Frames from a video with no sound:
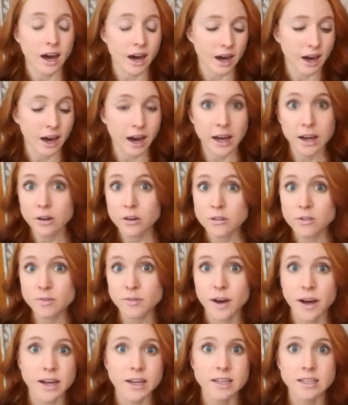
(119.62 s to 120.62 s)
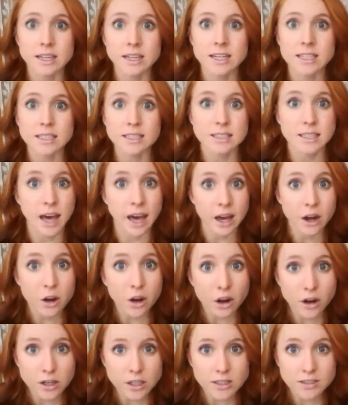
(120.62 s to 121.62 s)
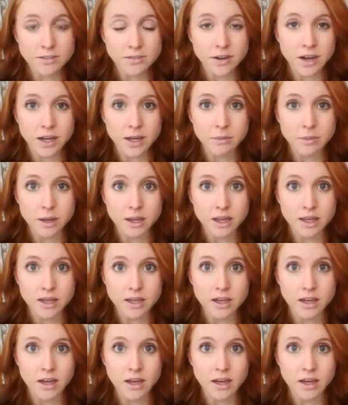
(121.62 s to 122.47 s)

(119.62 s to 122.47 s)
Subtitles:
I don't find that it's that hard to find my